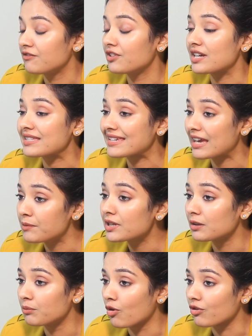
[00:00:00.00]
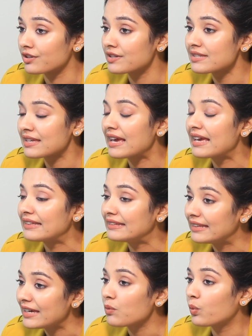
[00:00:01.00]
Whereas chemical blockers,
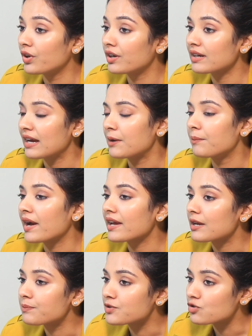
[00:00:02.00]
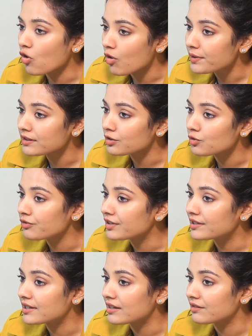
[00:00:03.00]
they work by absorbing the
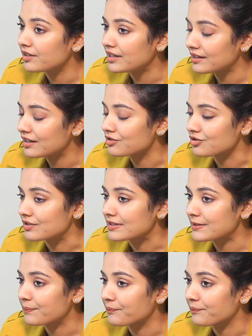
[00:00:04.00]
UV radiations.